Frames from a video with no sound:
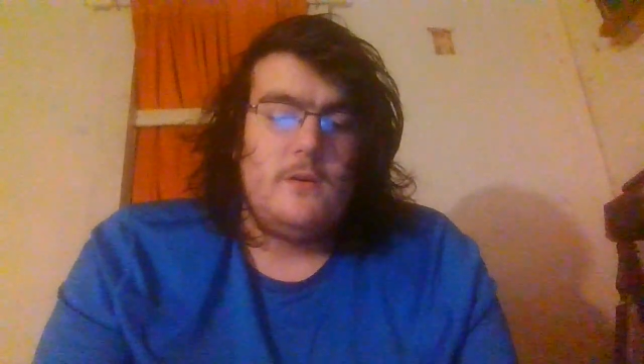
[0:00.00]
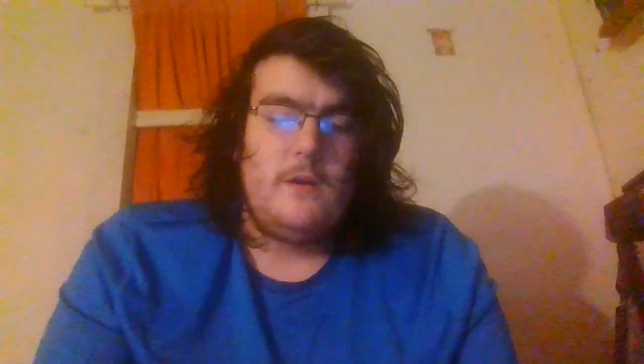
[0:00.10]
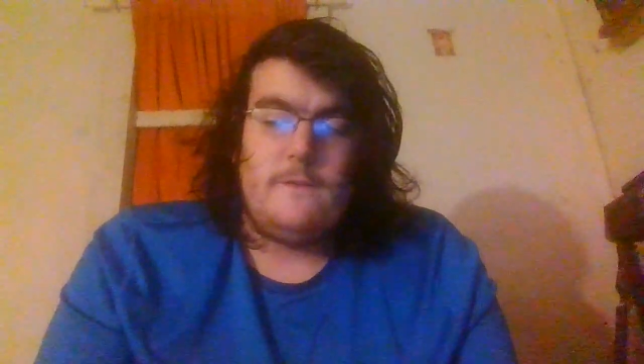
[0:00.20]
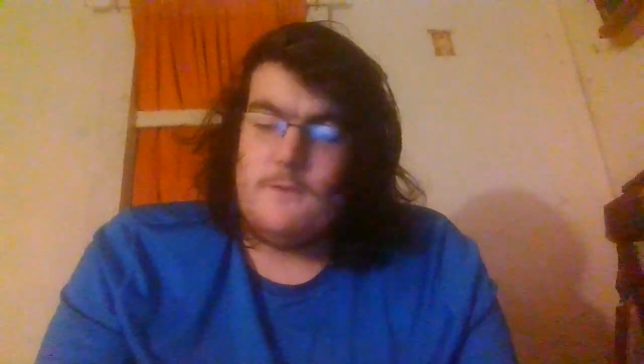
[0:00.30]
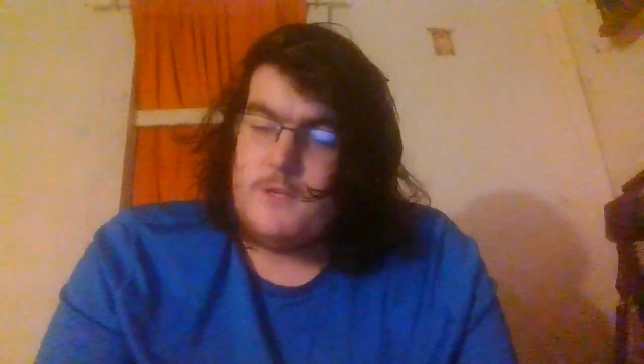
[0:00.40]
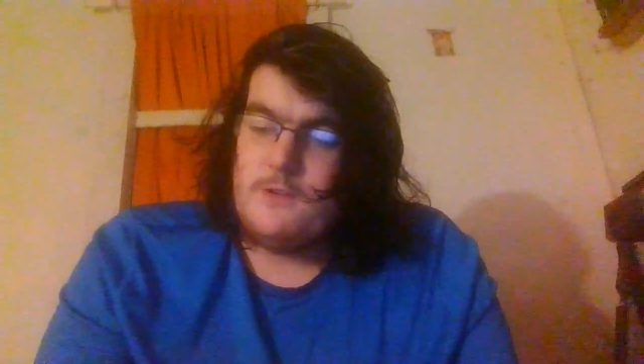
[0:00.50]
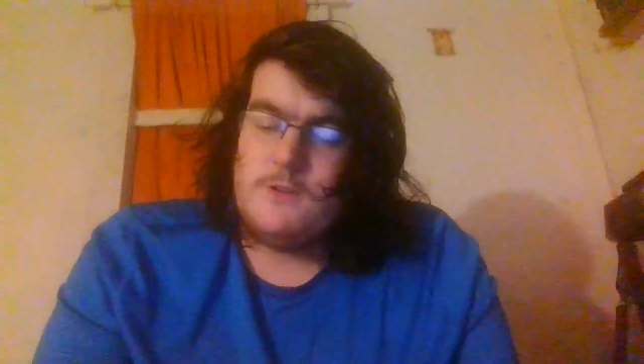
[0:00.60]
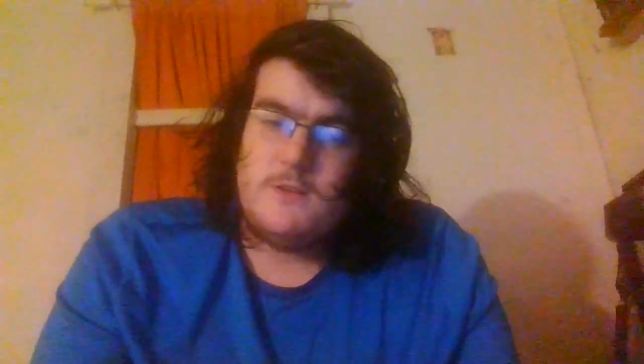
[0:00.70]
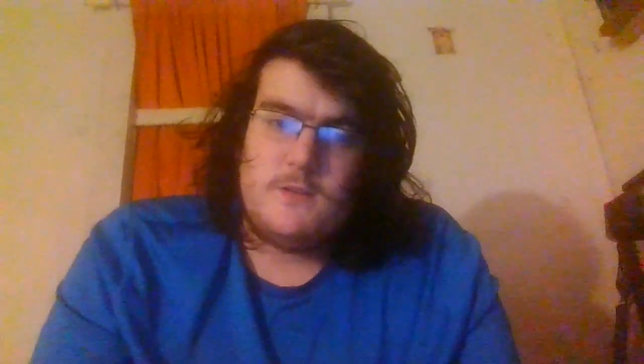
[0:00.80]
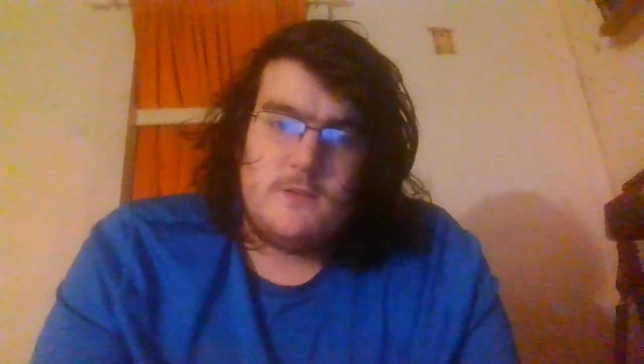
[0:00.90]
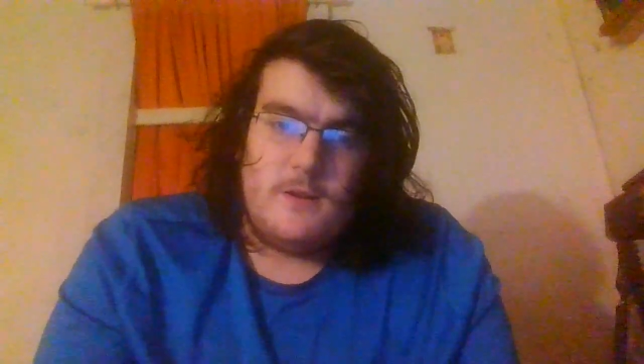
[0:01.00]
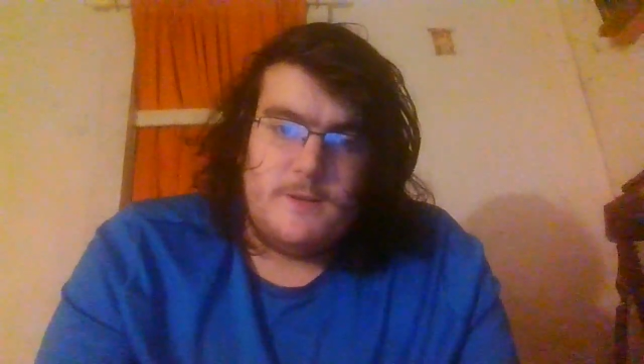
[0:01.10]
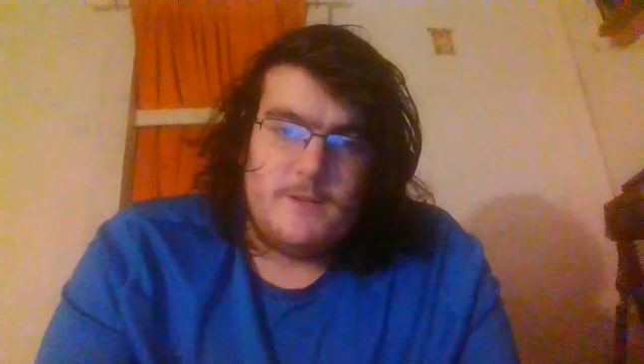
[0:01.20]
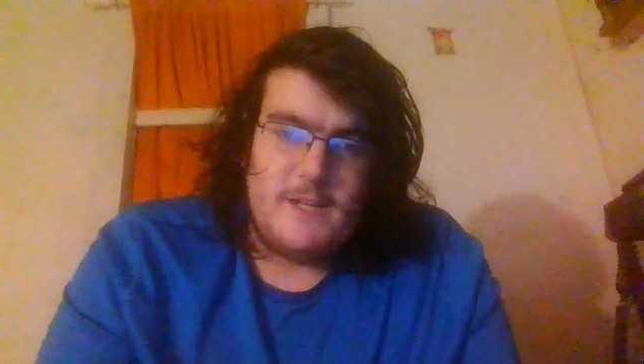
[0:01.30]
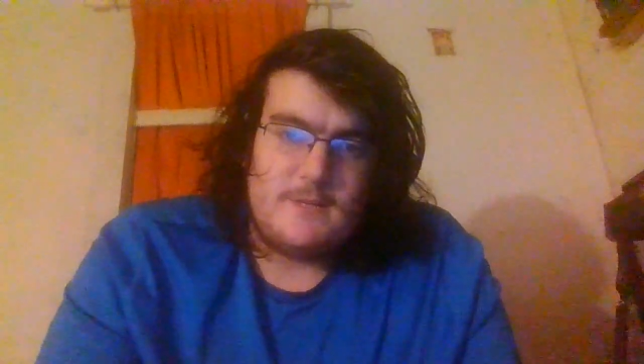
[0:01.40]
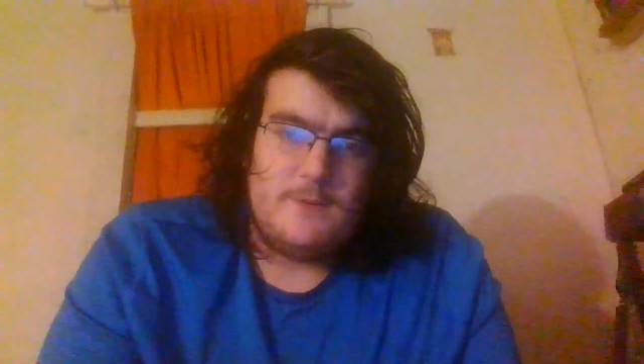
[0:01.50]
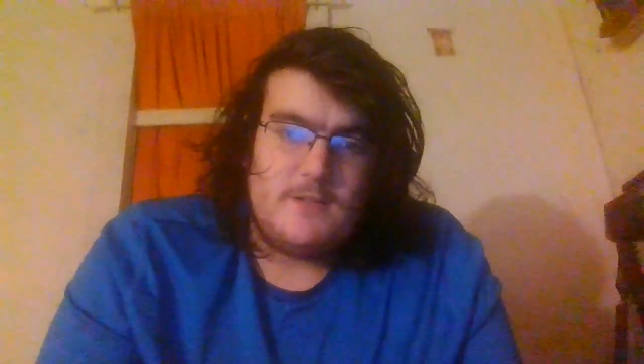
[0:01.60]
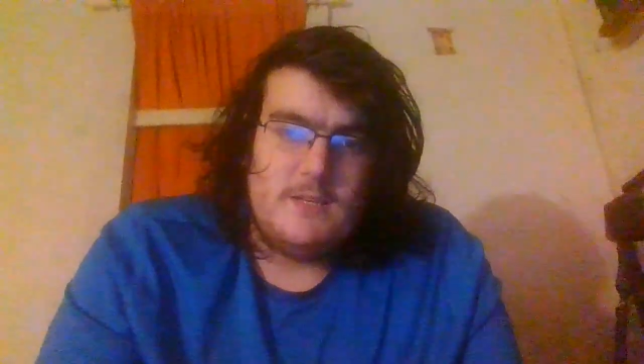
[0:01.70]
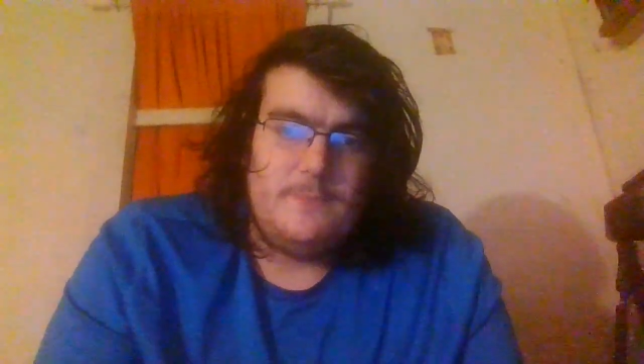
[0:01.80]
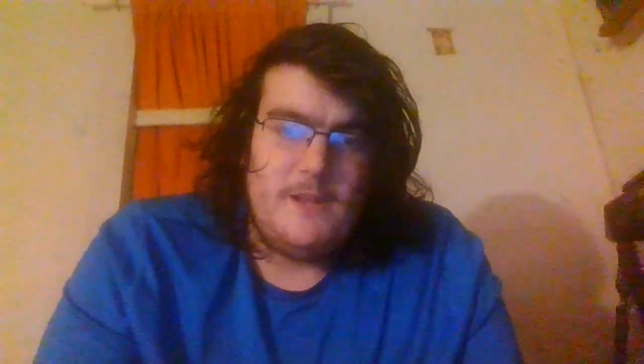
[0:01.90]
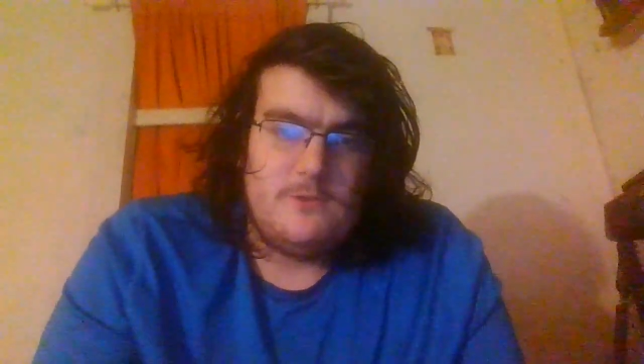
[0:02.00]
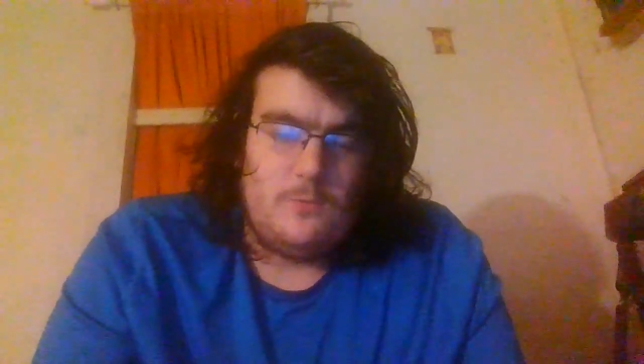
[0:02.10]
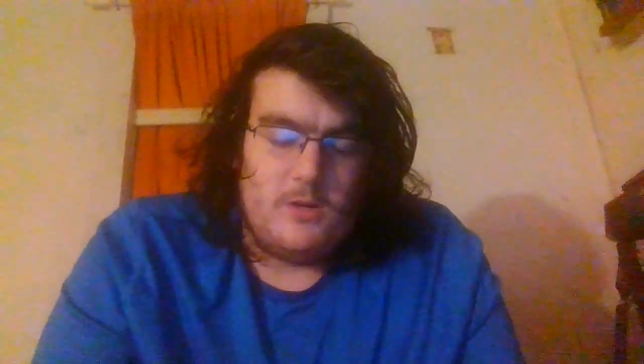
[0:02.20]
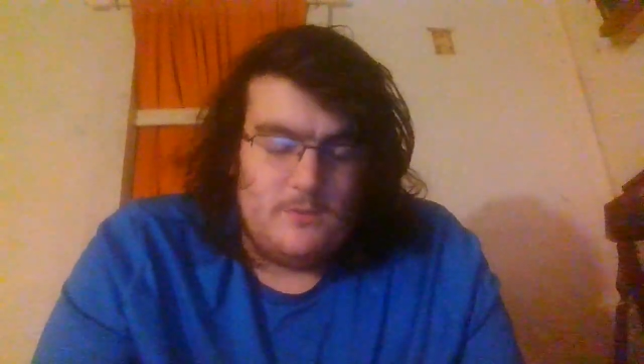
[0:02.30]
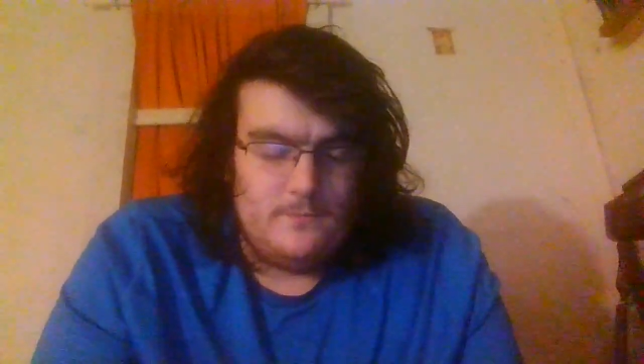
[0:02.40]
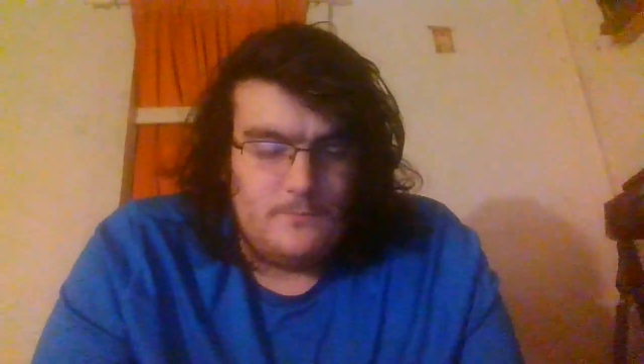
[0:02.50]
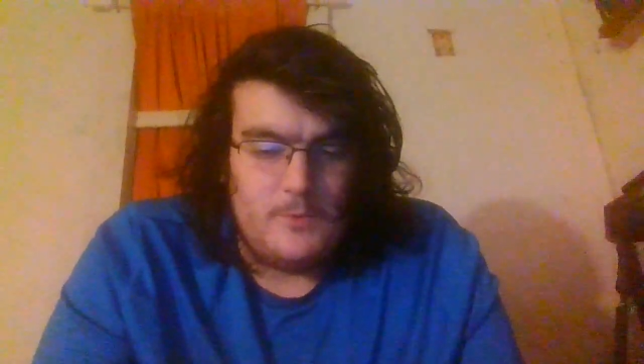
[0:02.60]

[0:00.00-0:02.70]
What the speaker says: If you turn your textbooks into page 1,